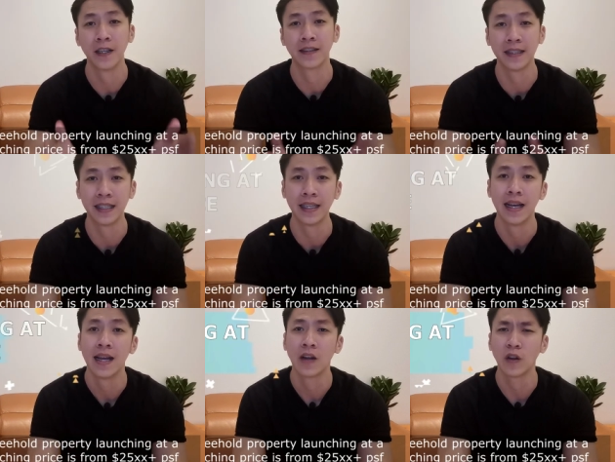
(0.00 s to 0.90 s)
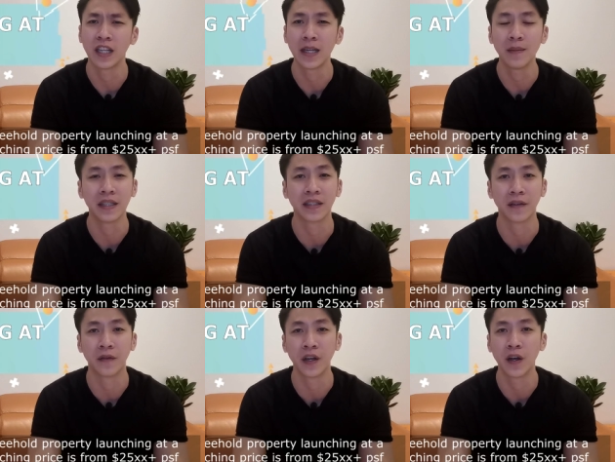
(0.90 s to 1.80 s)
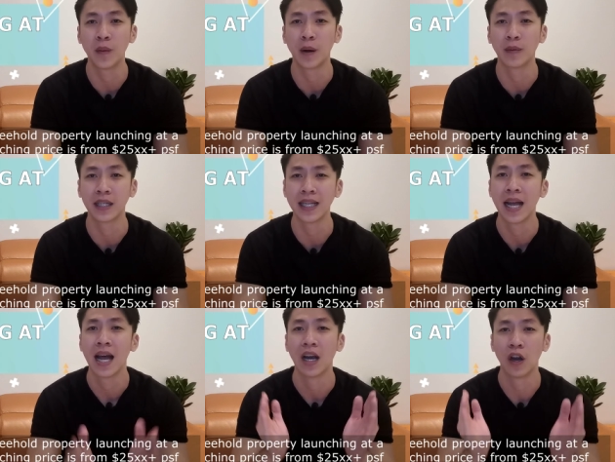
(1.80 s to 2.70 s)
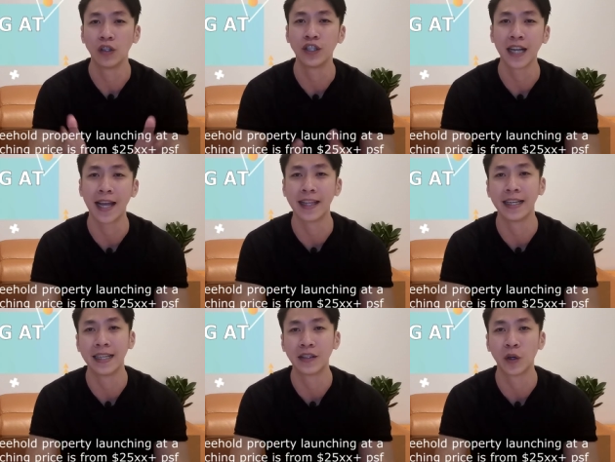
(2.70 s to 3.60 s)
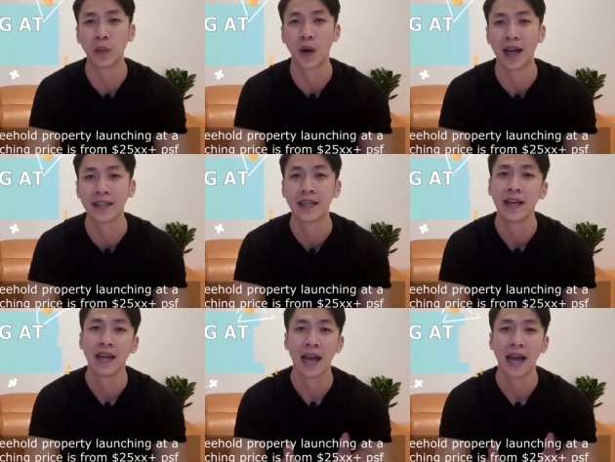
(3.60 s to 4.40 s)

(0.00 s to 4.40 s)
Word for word: Firstly, Continuum is a freehold property launching at the leasehold price,